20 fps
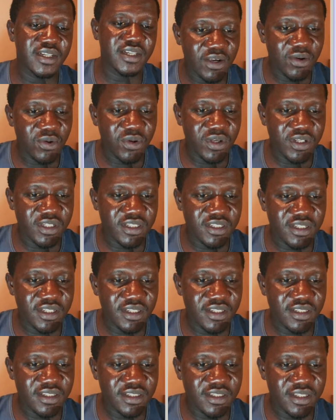
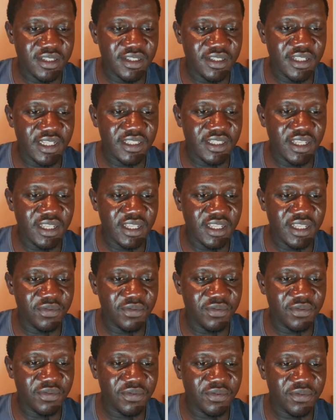questions that have come.